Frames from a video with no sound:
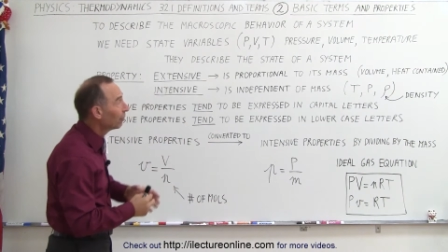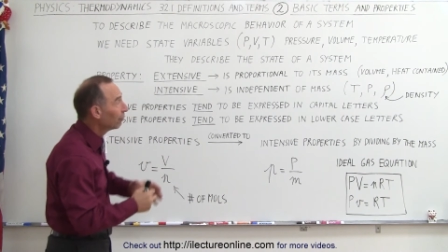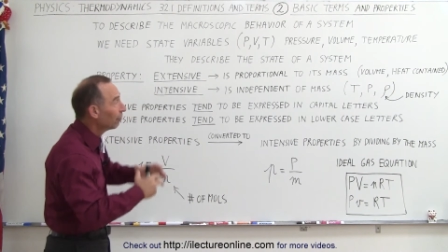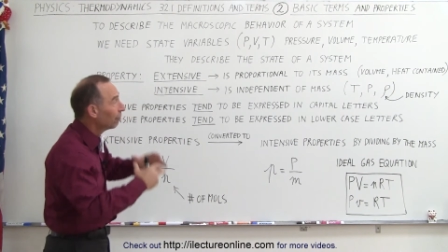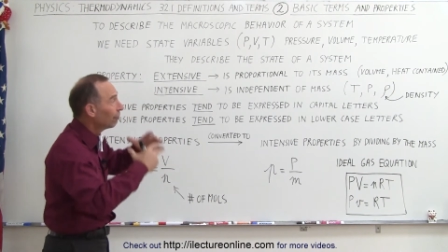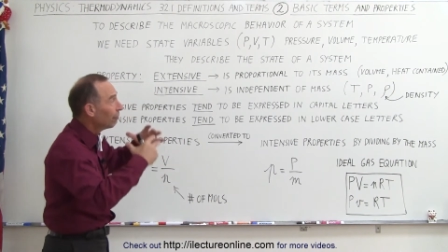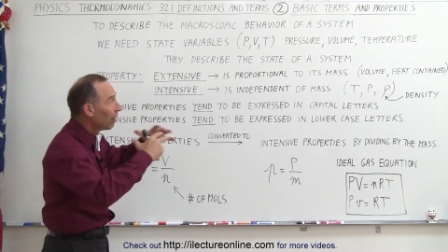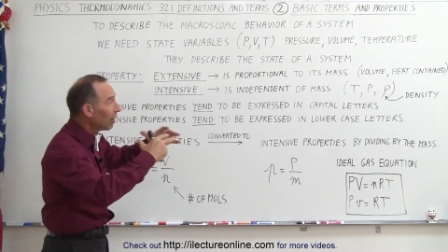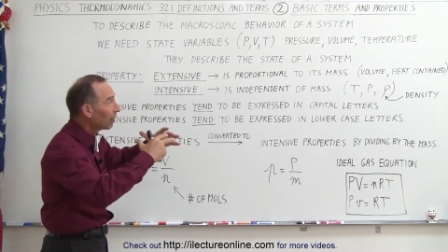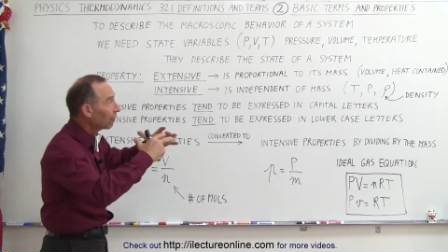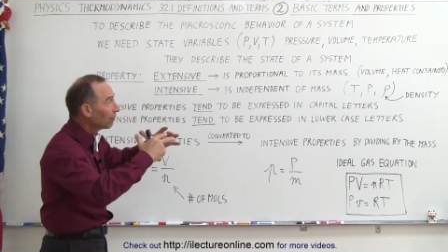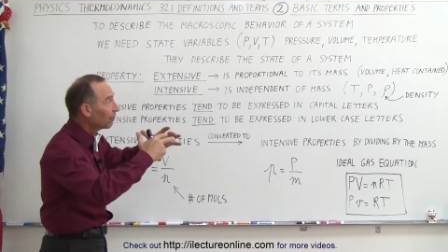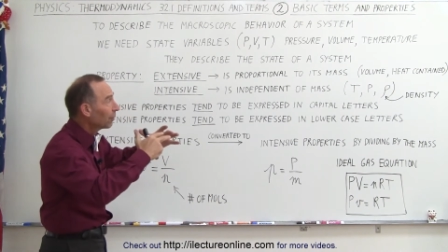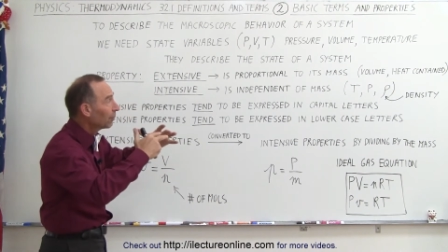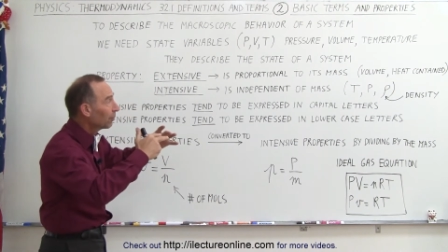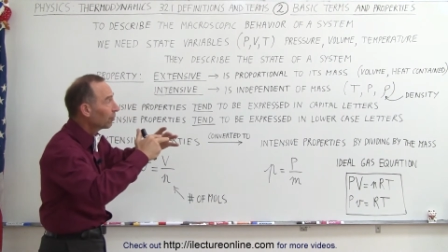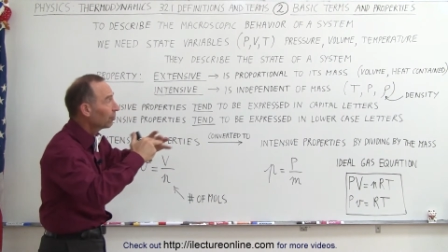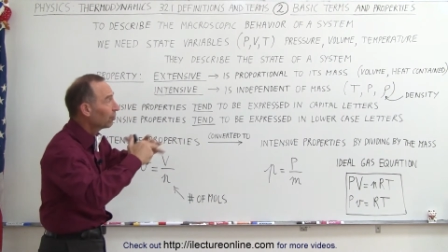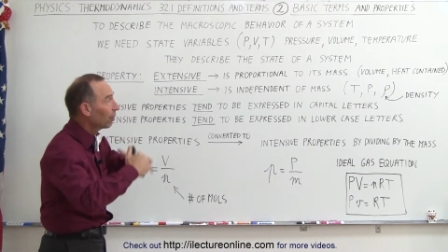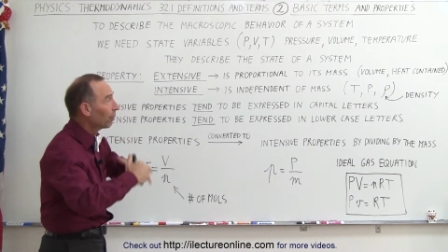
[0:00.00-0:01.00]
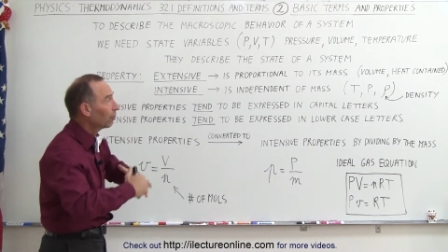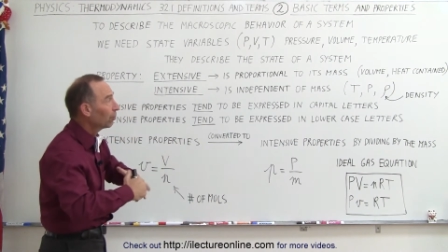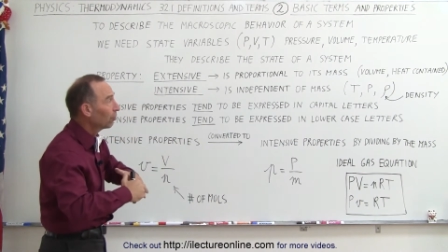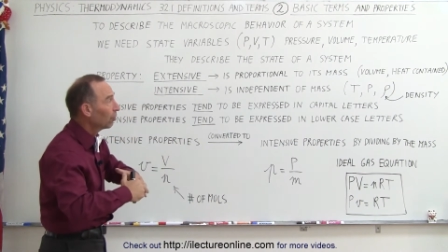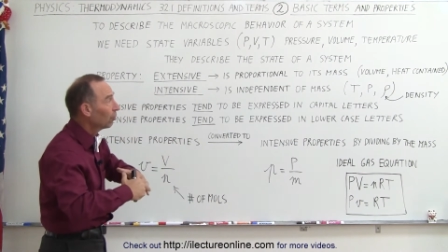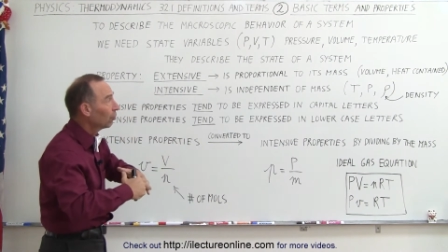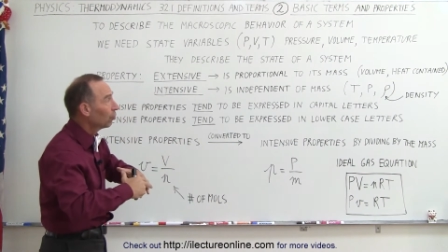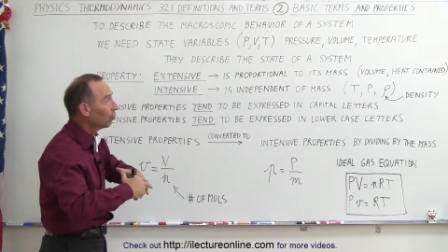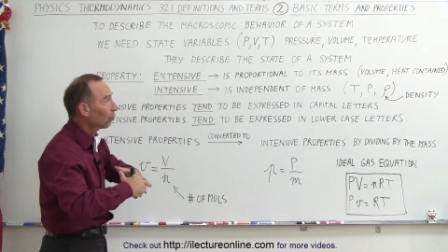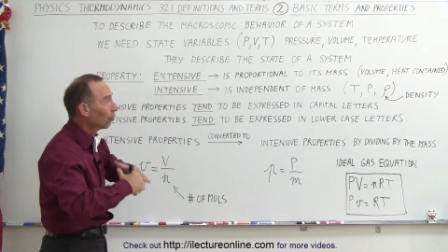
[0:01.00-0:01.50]
The volume of the
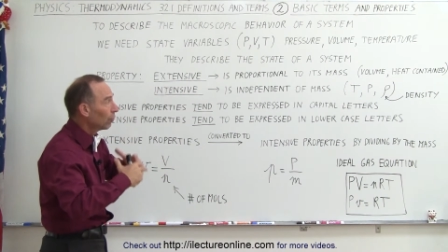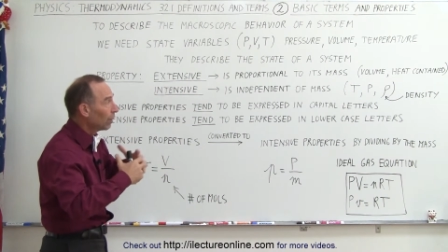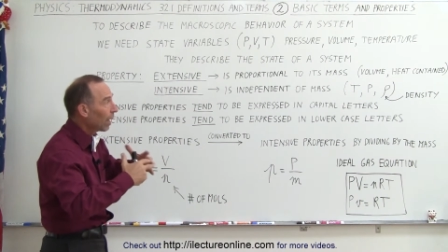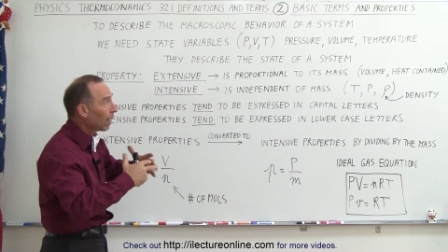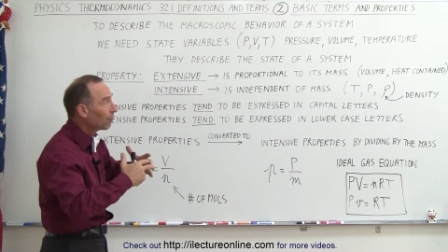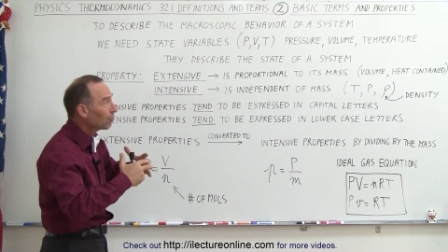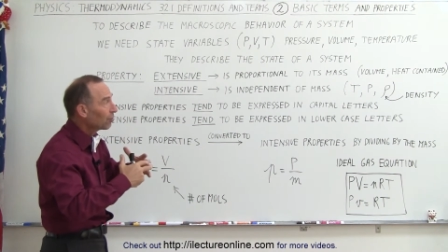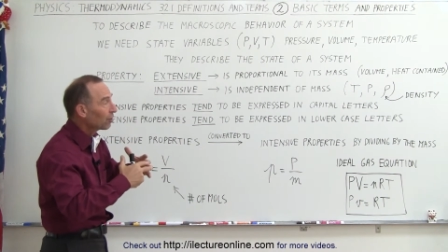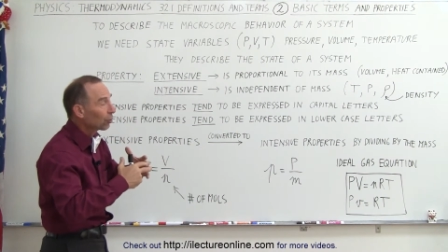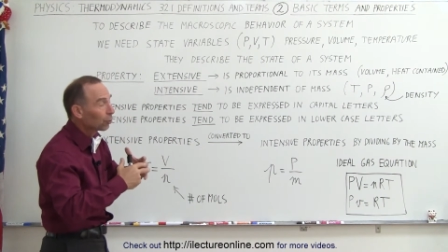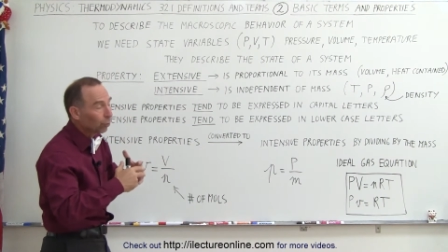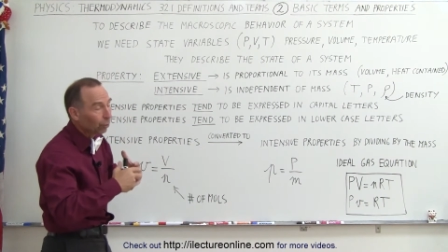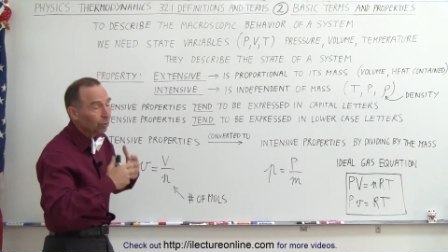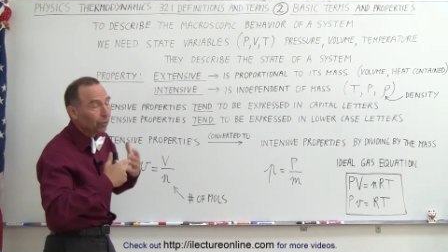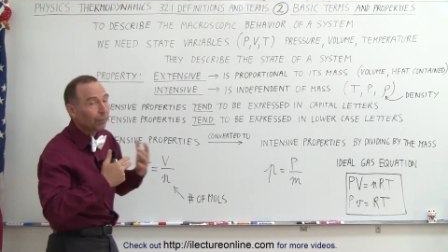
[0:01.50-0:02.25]
substance or an object